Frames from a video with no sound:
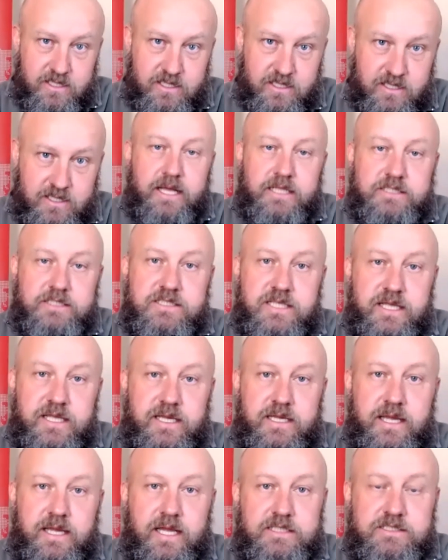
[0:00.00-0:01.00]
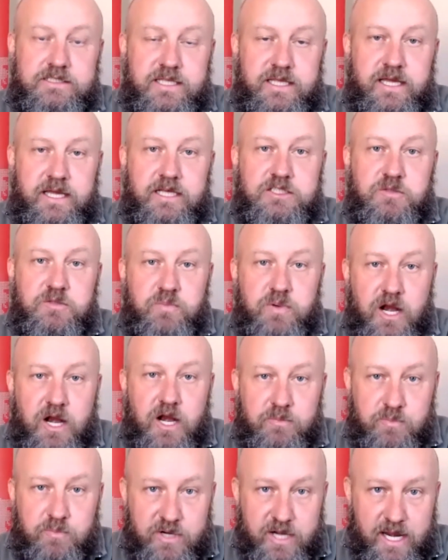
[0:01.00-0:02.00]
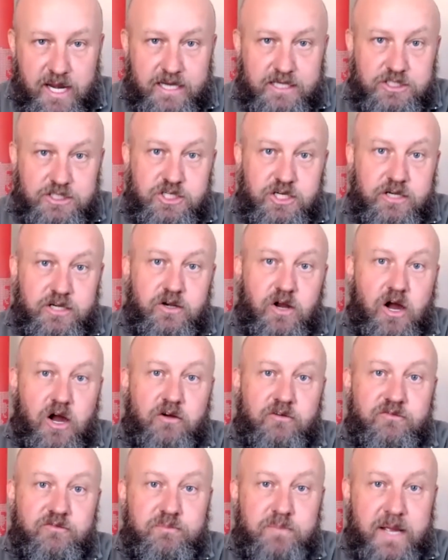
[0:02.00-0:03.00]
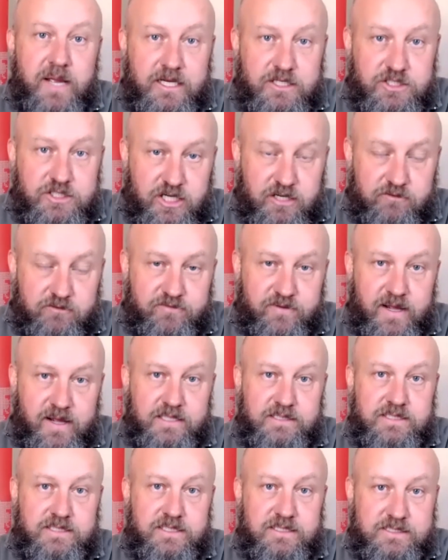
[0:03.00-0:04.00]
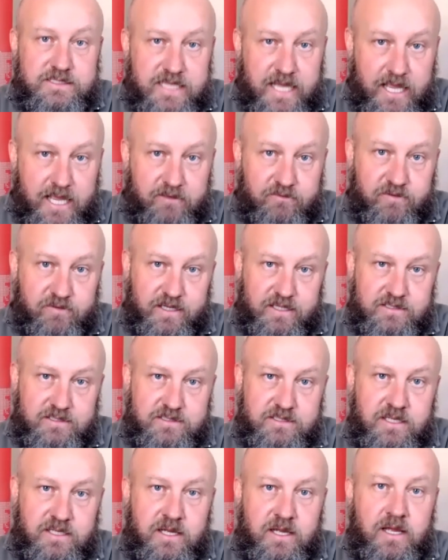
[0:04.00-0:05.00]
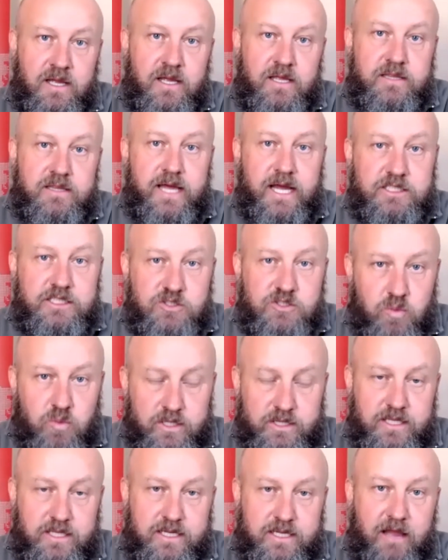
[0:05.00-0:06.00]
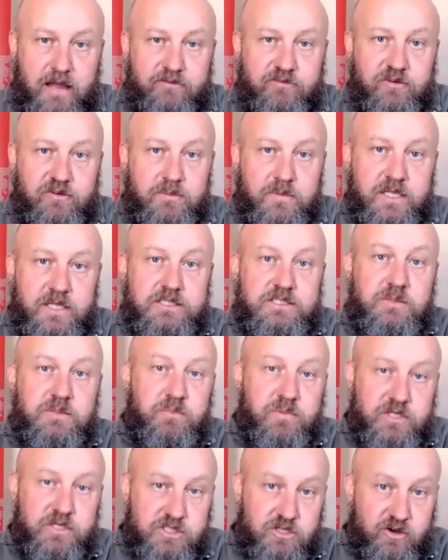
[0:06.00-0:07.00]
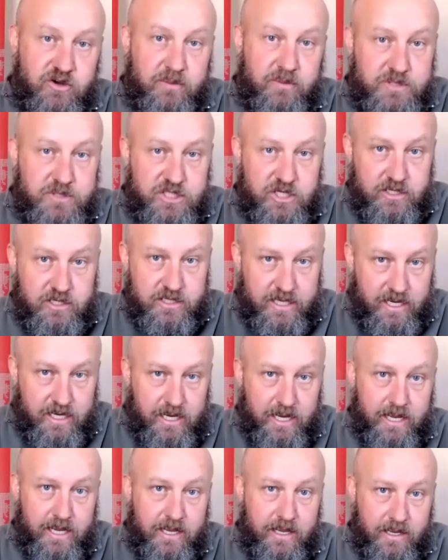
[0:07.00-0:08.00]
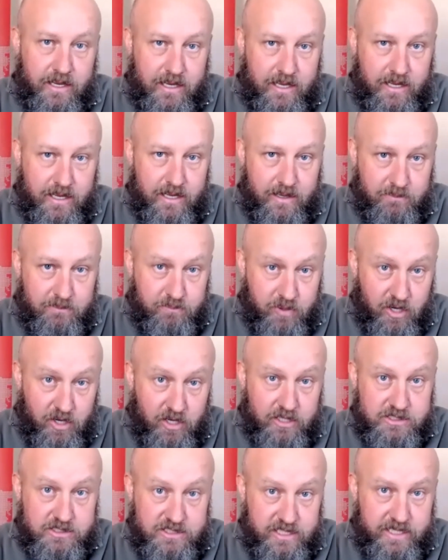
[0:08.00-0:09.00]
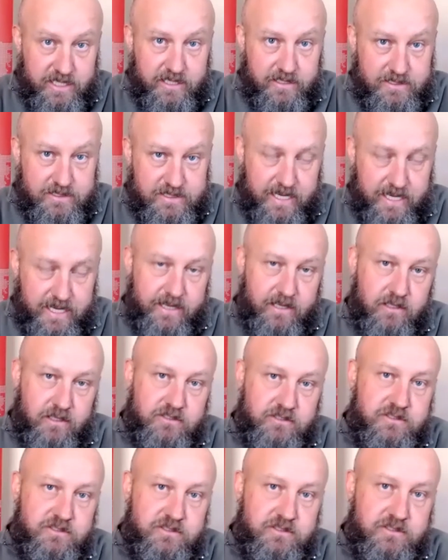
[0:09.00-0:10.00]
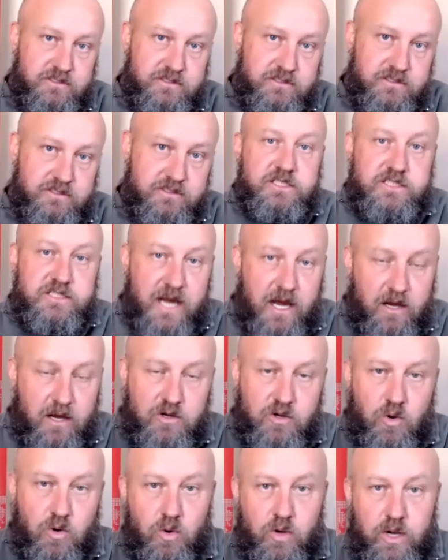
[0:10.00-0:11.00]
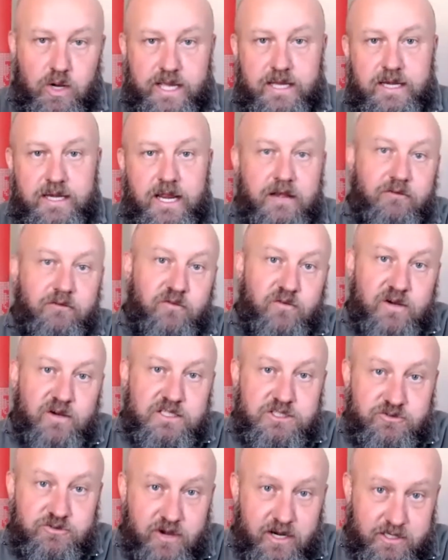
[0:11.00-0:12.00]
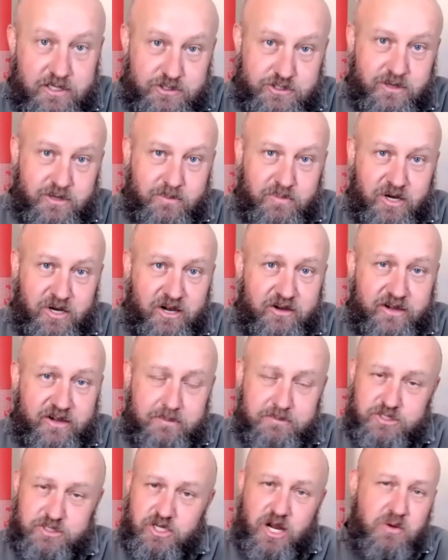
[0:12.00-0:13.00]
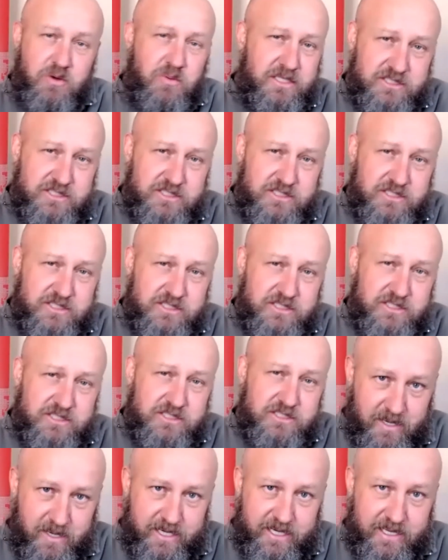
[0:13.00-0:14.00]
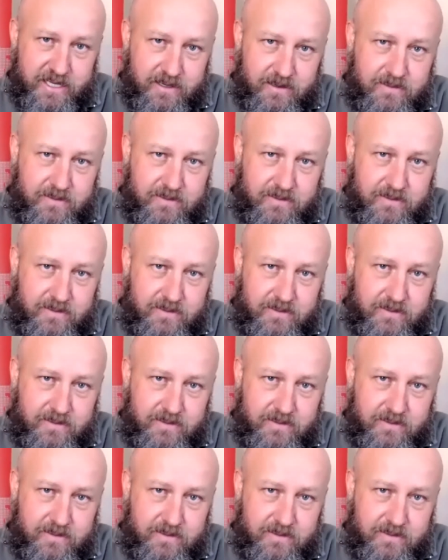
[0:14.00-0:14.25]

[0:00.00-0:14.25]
It's the expropriation of pension funds and savings. That's what the government's prescription policy entails, which it's now calling an infrastructure program. So no one's going to sink money in.